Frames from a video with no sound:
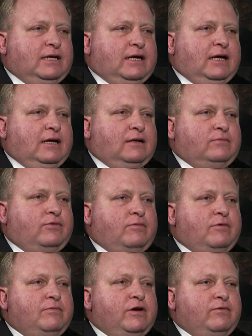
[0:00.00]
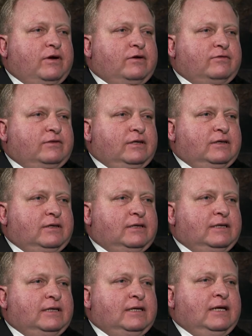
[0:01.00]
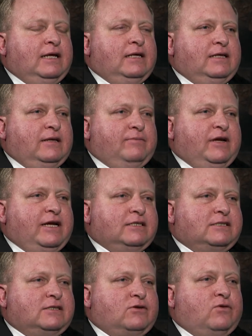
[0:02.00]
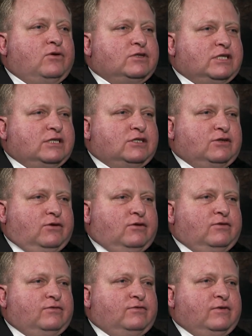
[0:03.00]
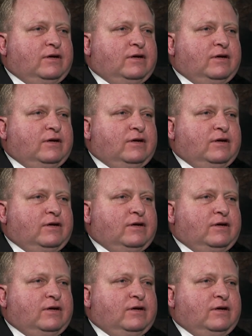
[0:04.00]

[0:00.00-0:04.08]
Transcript: And probably one of the biggest causes of